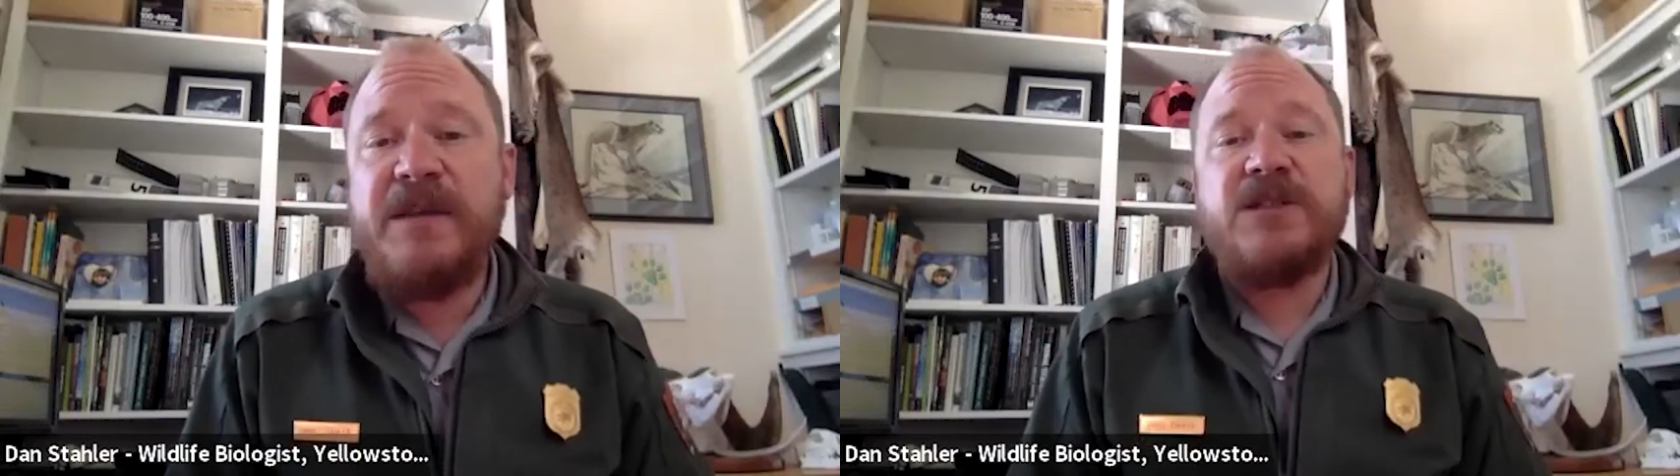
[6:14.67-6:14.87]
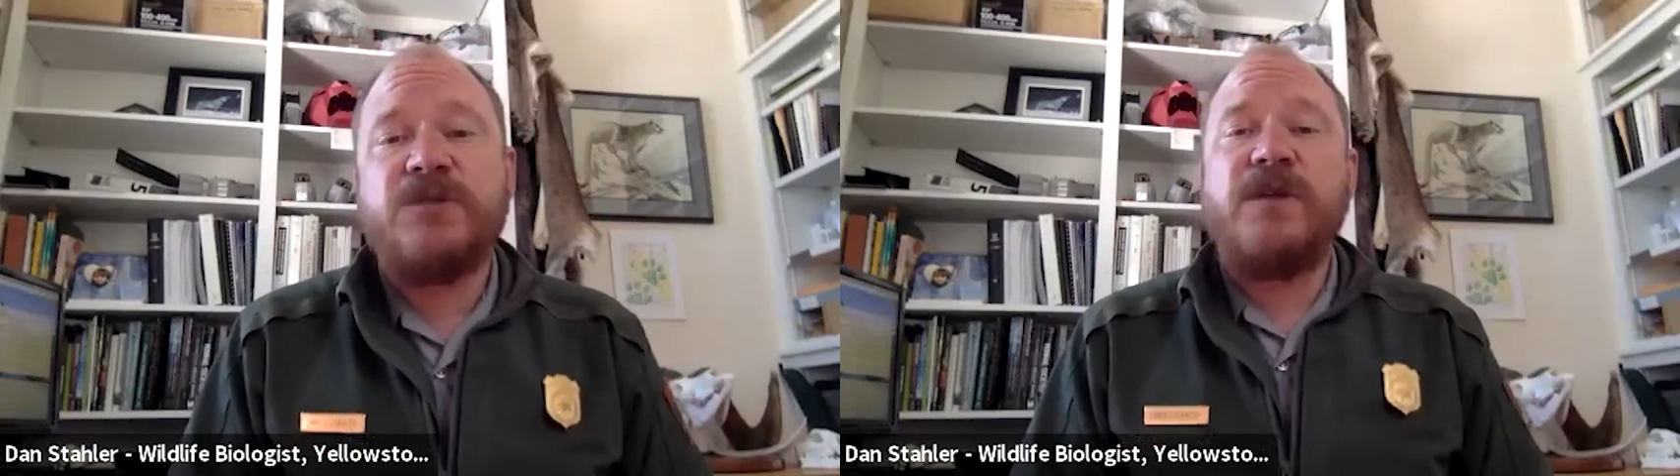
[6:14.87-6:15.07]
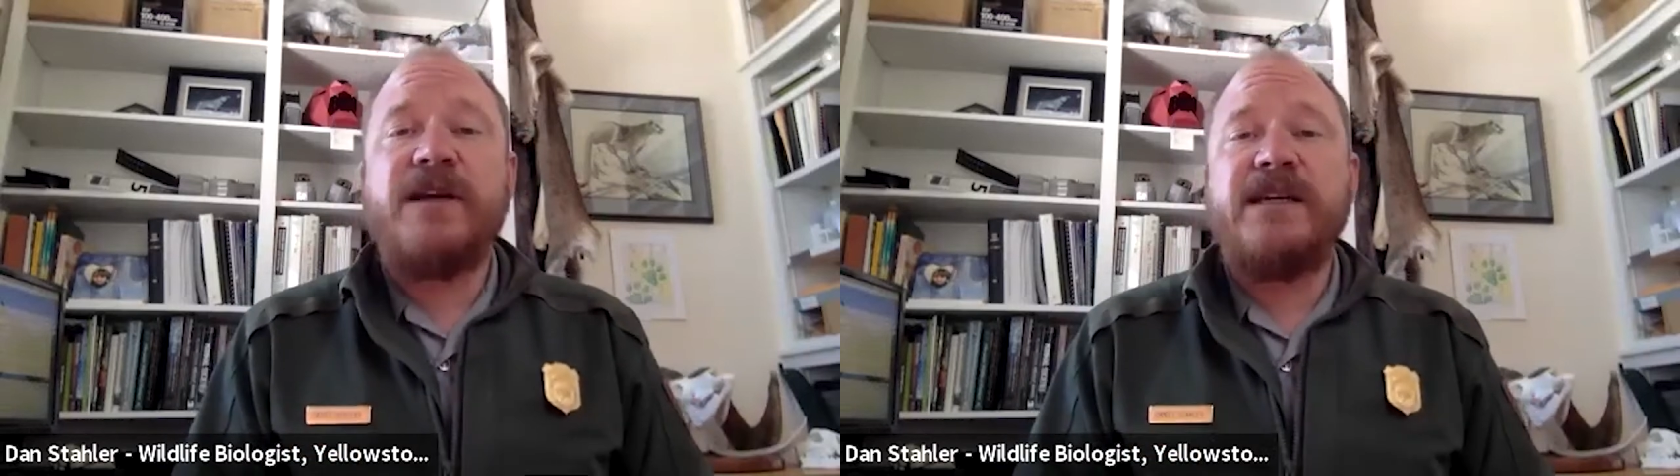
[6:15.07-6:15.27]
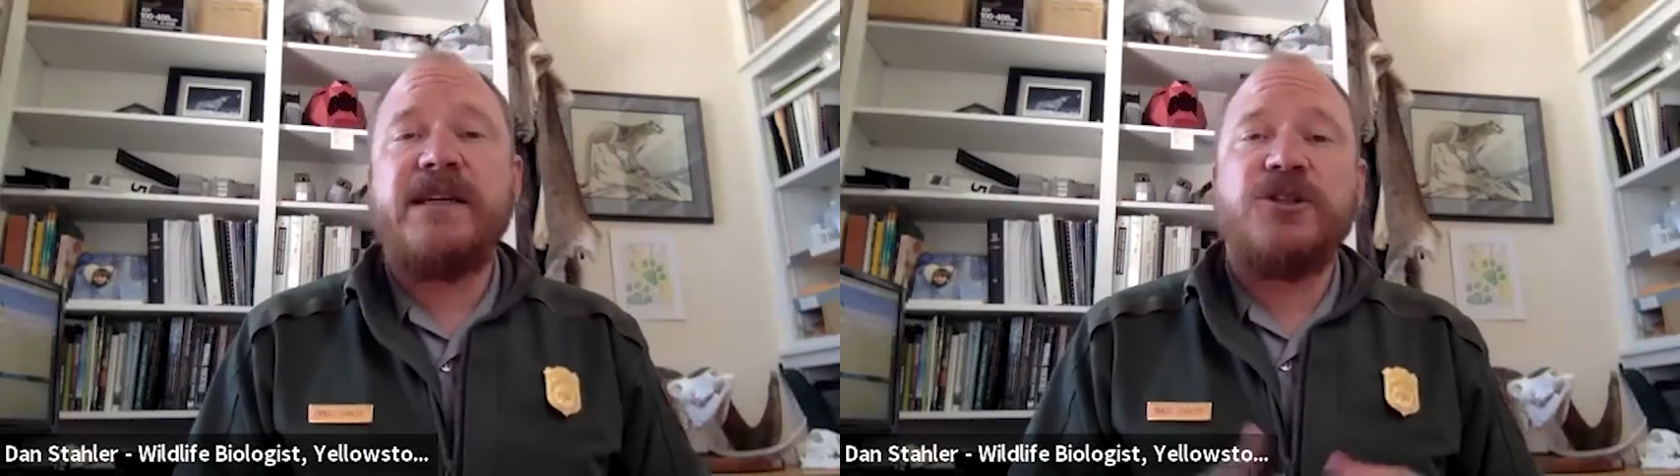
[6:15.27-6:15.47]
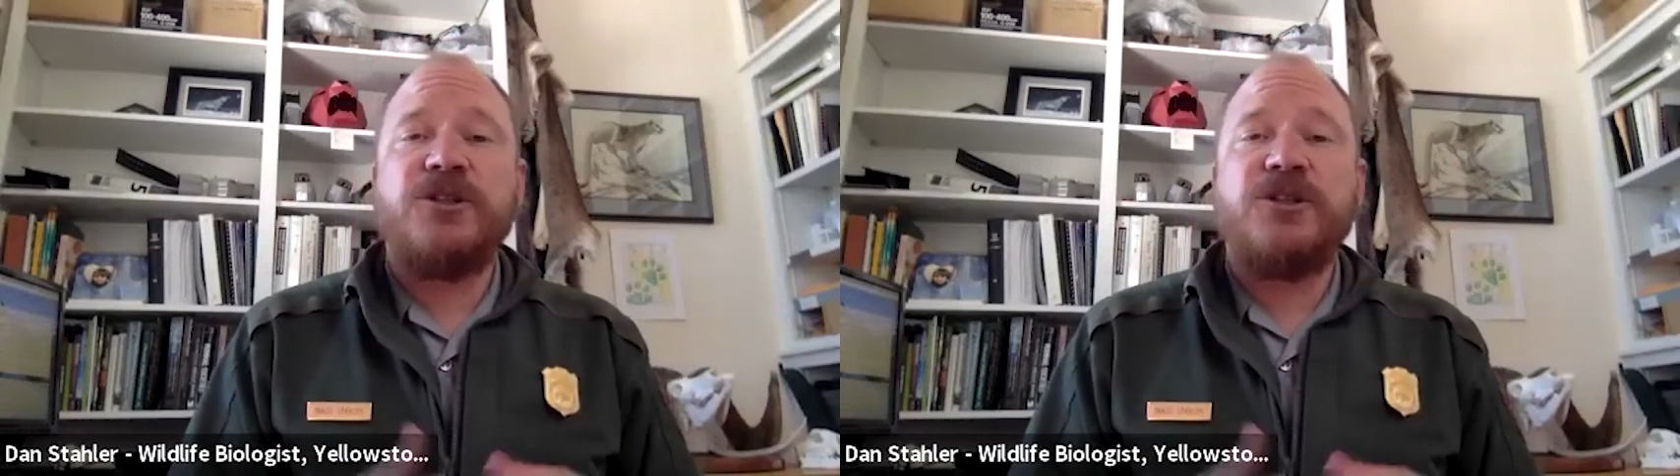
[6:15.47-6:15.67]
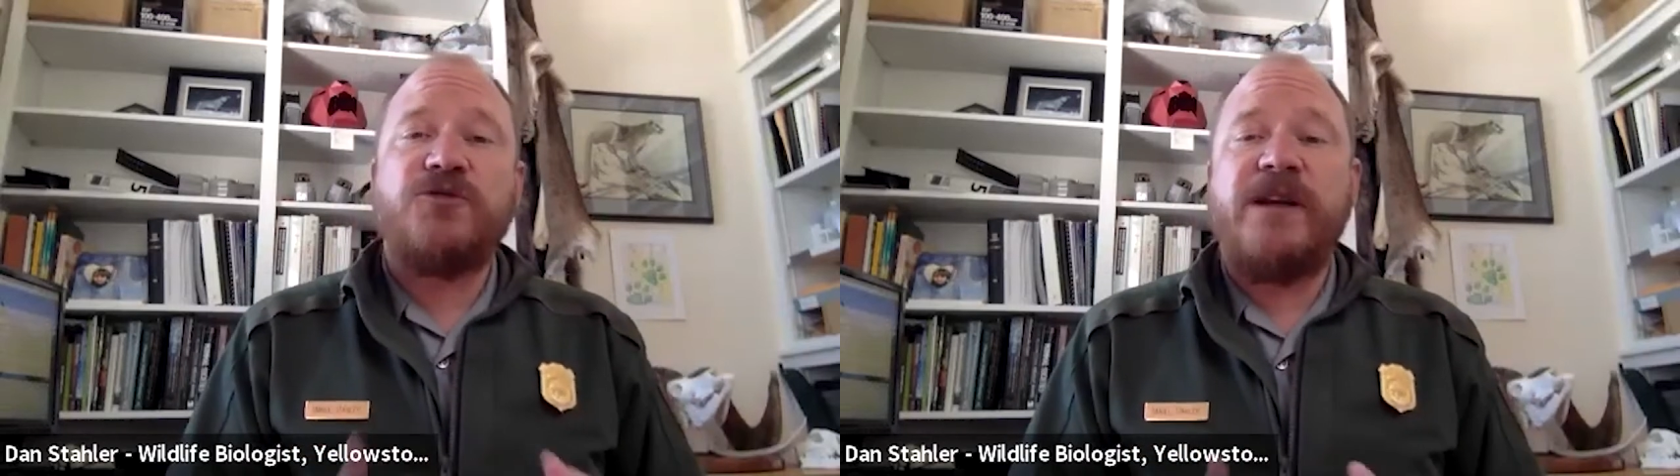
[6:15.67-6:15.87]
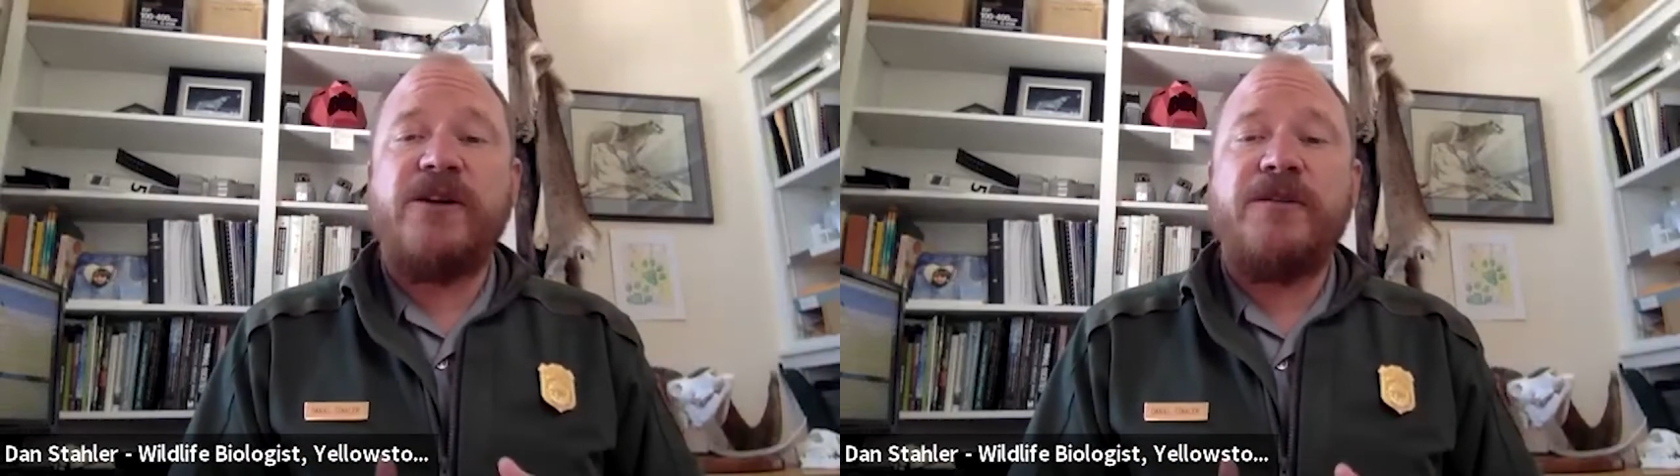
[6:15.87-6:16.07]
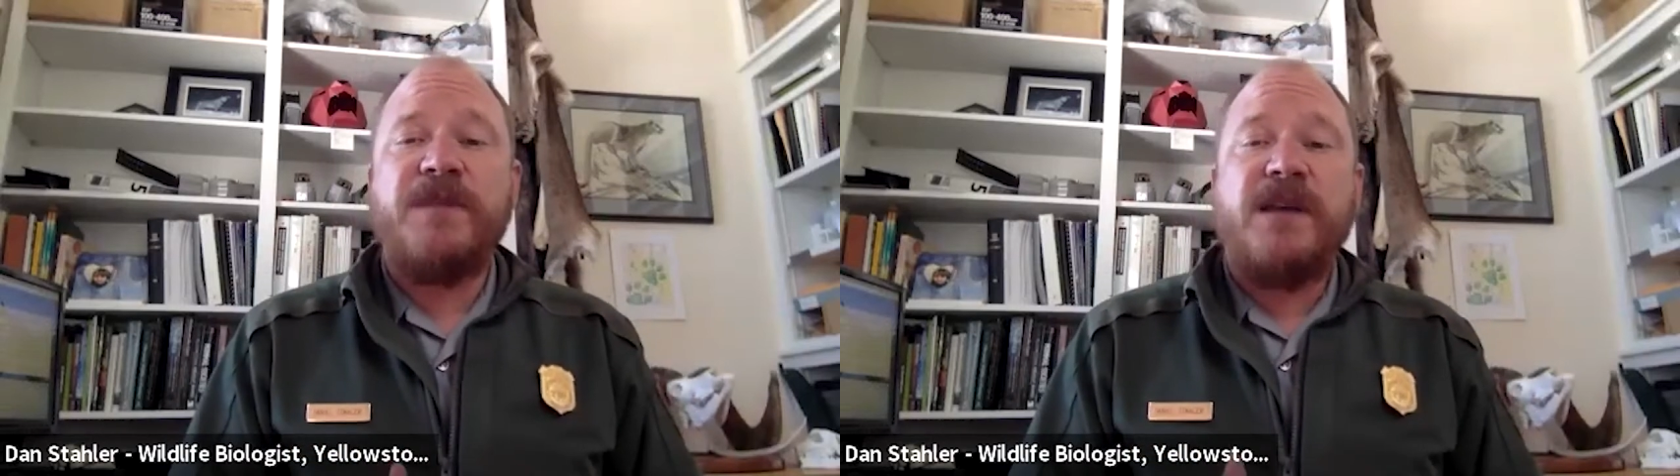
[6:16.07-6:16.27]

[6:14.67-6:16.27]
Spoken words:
because running can trigger